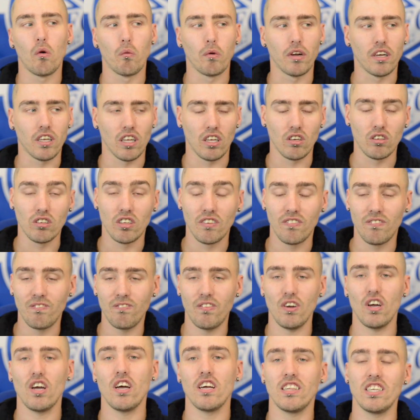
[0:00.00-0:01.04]
with close to
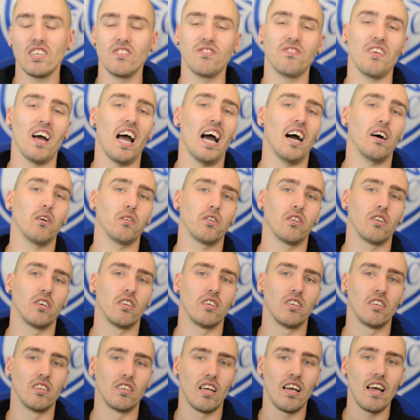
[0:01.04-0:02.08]

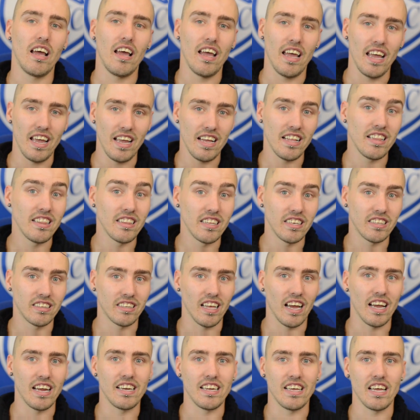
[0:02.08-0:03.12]
30,000 in the
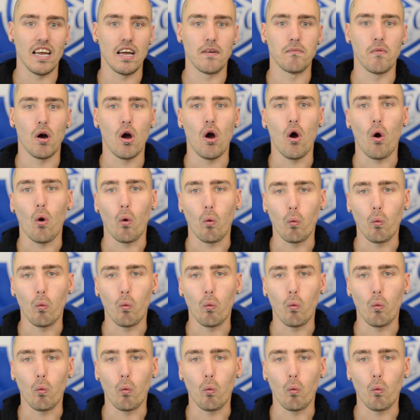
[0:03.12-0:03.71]
stadium.